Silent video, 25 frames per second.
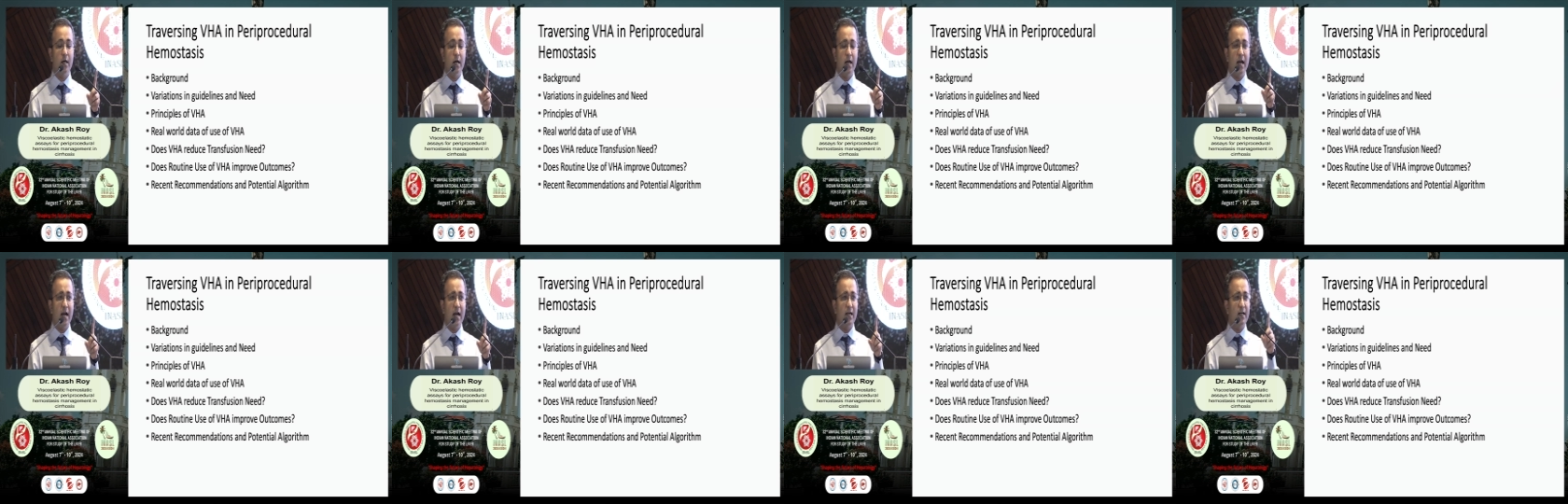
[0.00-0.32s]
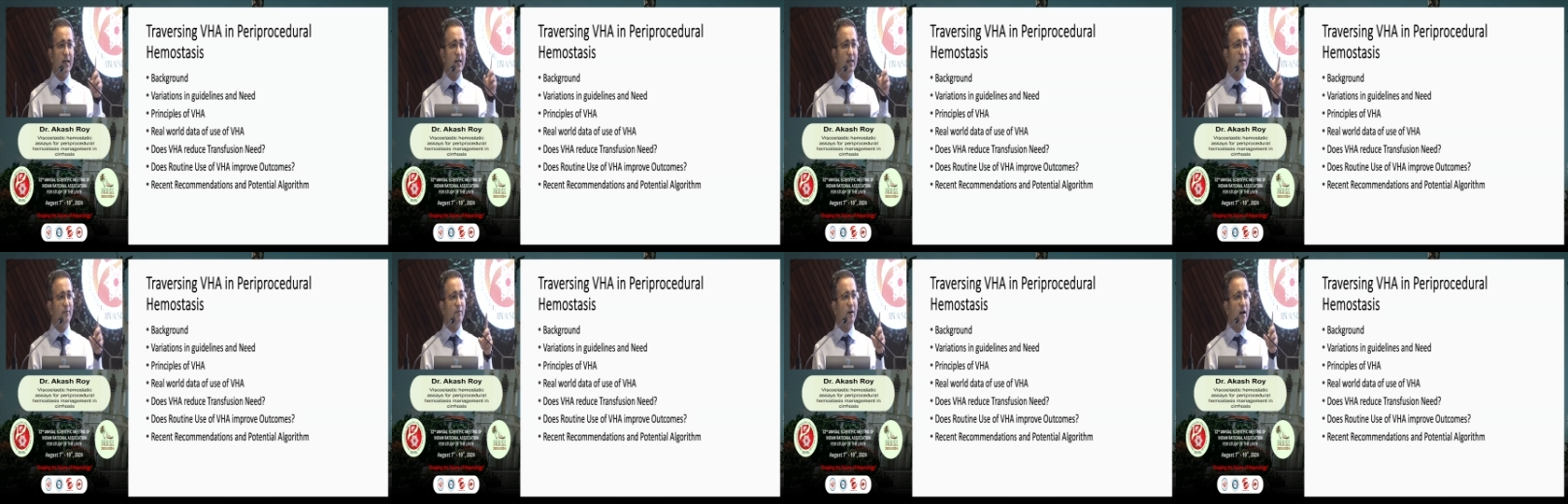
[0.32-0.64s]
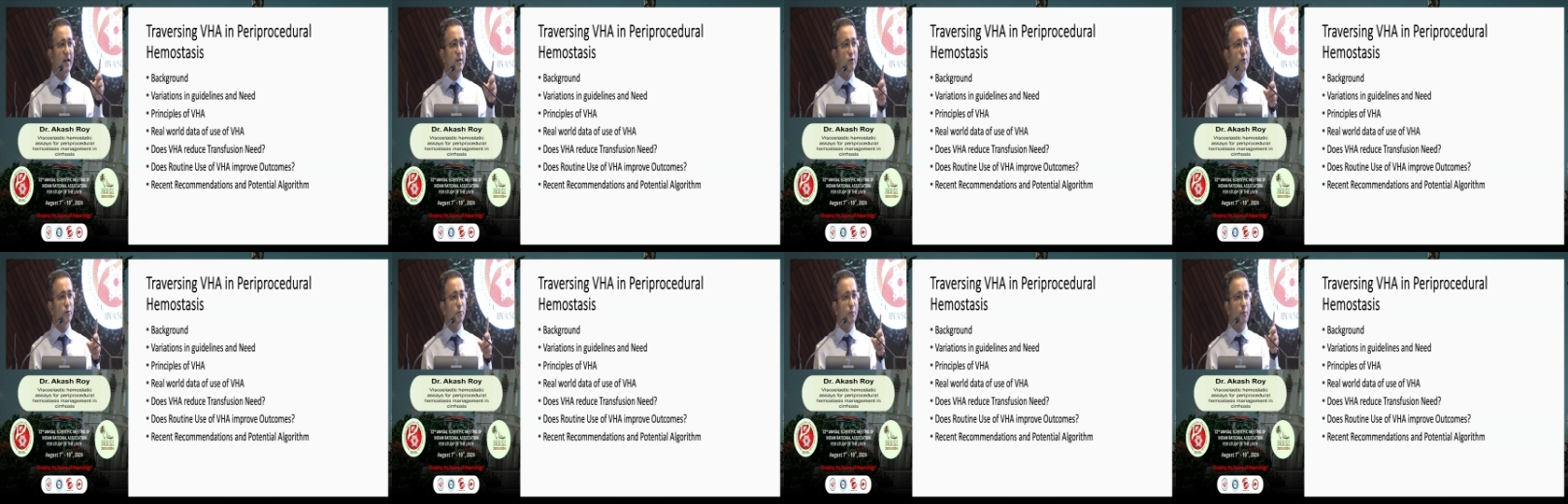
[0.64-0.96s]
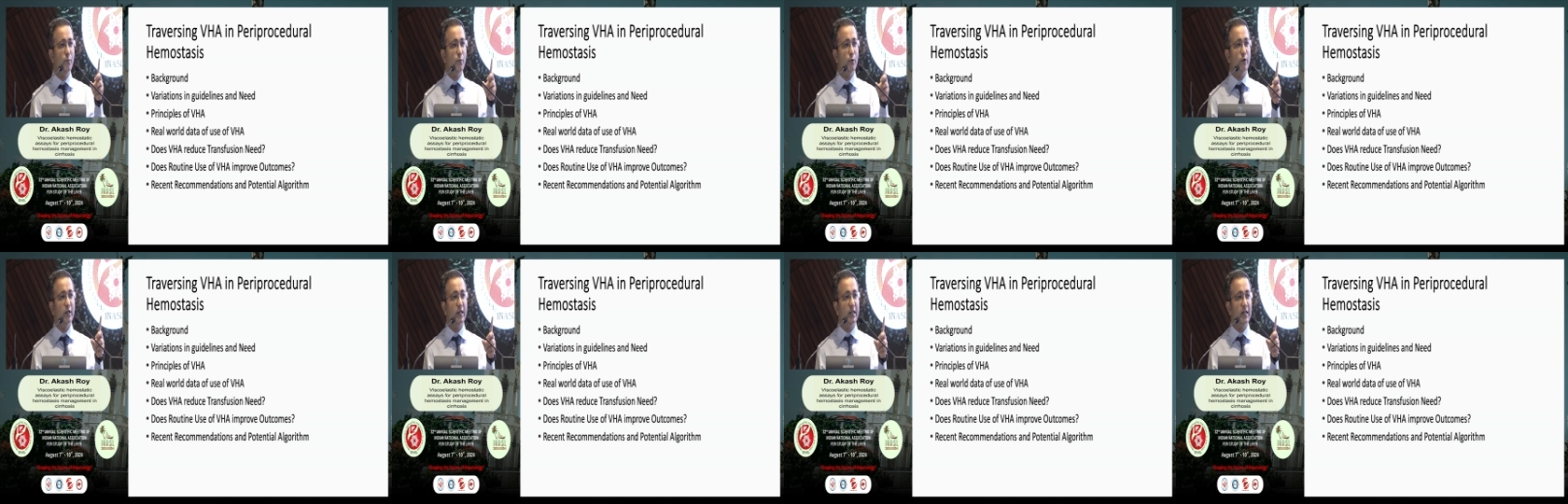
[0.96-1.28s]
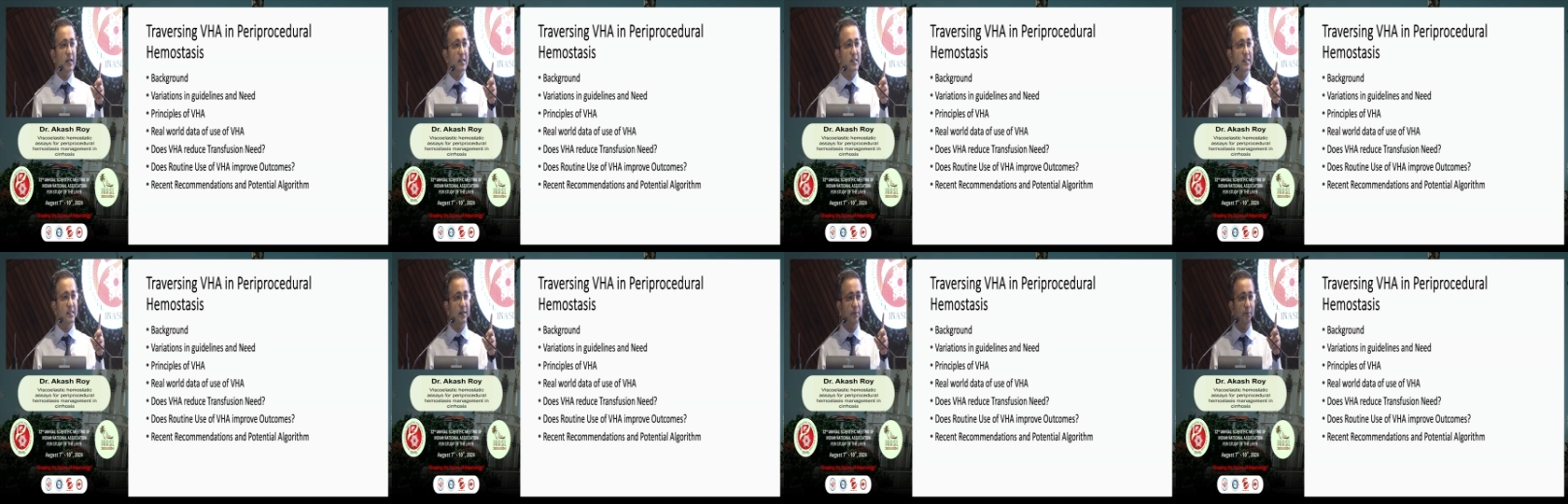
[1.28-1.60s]
and I'll try to put in a
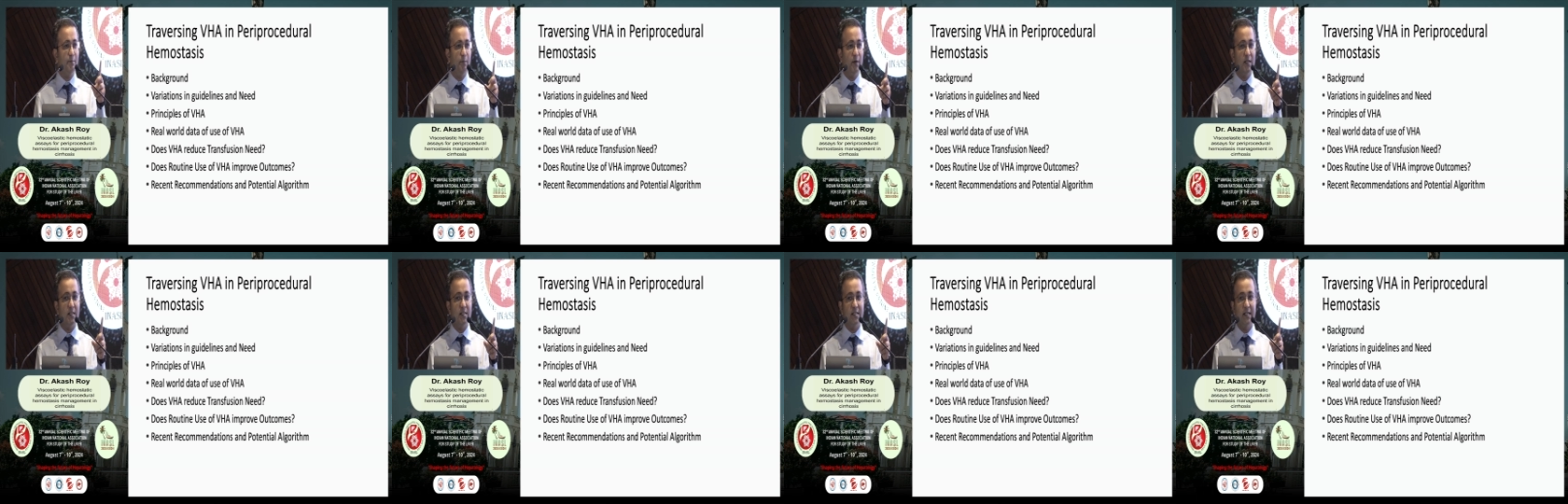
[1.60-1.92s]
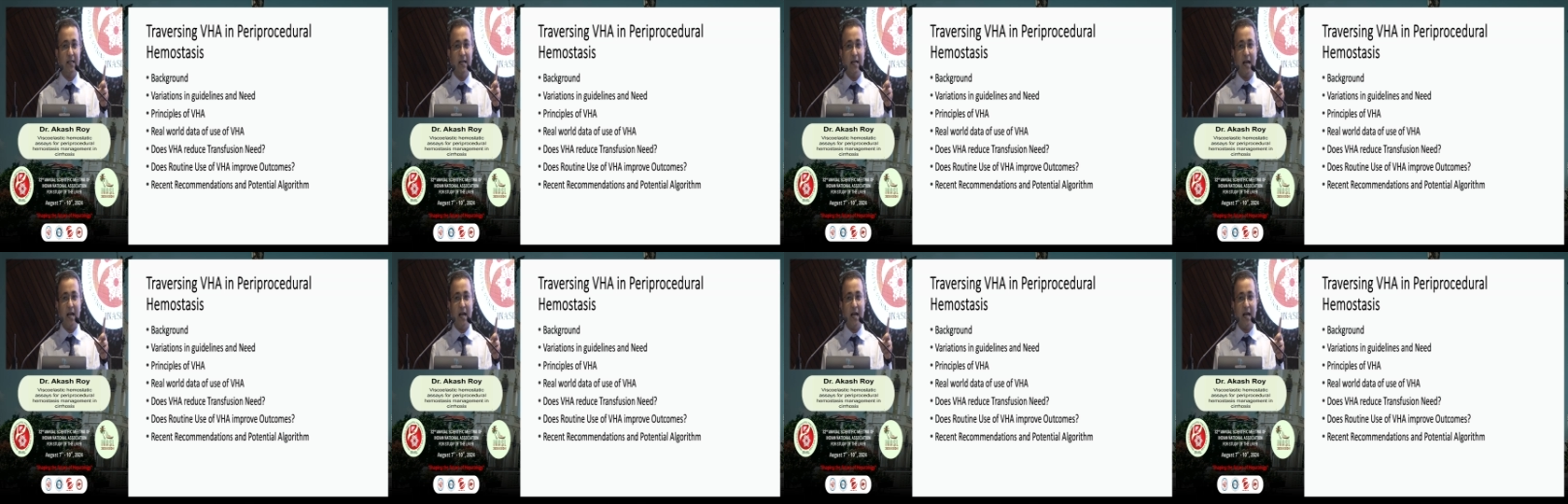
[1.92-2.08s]
simplistic